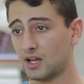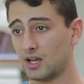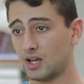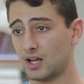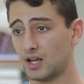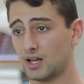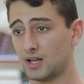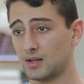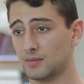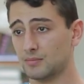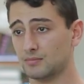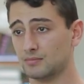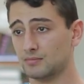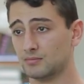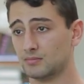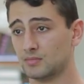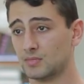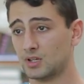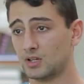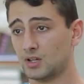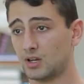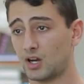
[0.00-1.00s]
I
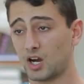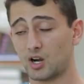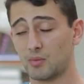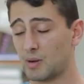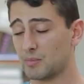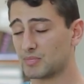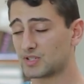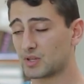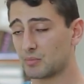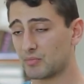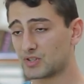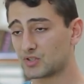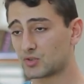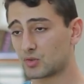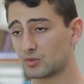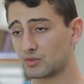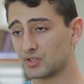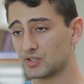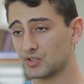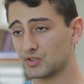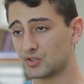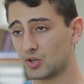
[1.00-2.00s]
remember some of the
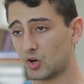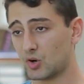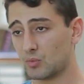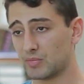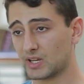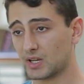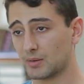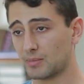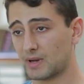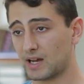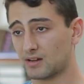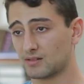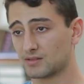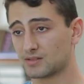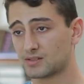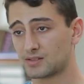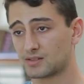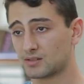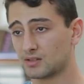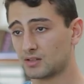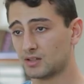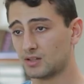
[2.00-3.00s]
stories you told me
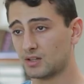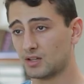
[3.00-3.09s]
about